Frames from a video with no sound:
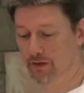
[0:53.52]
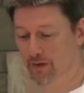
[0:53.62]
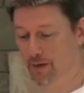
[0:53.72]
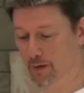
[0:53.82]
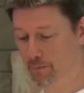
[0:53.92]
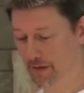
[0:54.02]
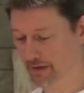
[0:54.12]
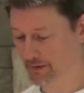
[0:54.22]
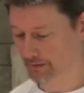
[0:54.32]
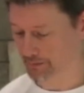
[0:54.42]
with
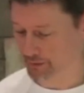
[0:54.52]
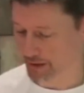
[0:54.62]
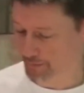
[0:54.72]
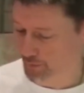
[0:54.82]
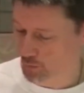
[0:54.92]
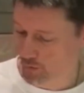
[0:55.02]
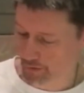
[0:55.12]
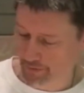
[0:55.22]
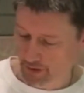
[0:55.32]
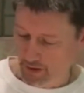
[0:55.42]
pennies, nickels, dimes, and
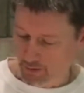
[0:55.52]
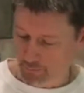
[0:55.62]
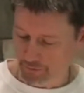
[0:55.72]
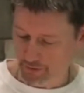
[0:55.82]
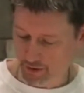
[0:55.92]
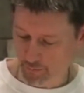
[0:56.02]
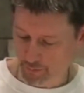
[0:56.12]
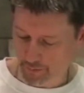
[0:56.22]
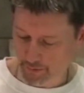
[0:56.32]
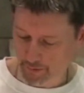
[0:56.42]
quarters. We'll start
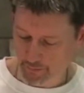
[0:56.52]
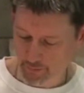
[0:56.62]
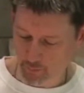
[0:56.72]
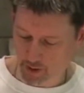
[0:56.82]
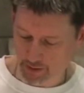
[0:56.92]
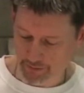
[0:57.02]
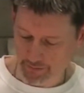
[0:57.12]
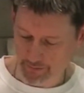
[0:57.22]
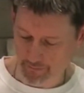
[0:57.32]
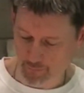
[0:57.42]
with the
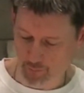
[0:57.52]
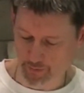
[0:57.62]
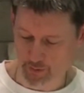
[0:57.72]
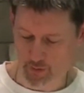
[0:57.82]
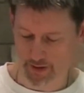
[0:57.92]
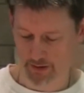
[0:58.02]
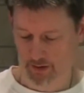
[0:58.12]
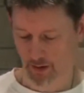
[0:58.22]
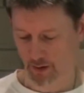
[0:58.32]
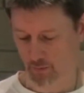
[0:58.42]
smallest Roman coin,
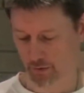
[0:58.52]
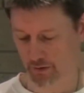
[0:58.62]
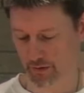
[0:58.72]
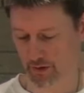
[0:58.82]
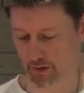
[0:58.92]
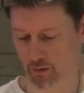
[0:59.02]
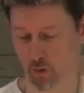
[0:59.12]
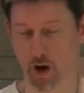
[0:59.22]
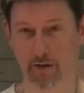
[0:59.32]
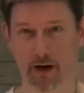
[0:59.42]
which is a
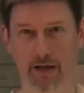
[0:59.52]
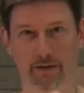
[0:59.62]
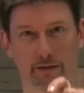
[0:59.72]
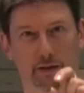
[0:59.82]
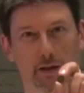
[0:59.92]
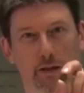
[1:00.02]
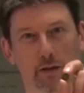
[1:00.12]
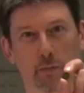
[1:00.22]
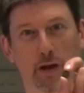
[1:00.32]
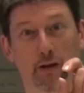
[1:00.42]
quadrans.
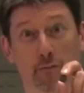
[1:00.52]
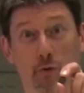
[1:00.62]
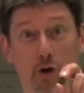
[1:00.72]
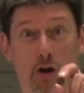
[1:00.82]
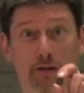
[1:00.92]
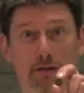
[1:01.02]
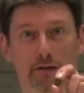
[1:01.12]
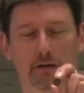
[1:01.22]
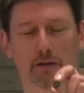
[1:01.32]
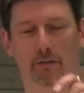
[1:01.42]
It's made out of
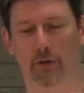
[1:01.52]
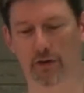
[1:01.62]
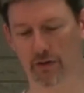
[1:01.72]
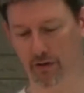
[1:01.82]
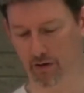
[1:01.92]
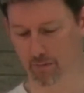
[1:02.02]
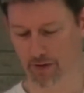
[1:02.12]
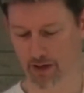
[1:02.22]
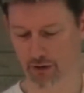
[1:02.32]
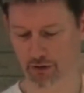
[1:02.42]
bronze, which is a
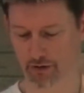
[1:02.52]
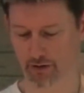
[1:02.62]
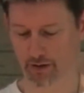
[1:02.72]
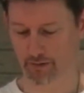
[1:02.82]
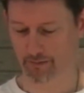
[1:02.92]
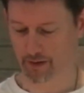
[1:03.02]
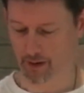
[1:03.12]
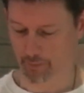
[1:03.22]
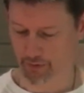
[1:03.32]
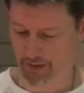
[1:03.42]
combination of
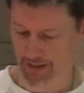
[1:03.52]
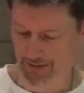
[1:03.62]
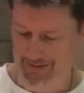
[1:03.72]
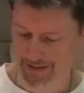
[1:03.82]
copper and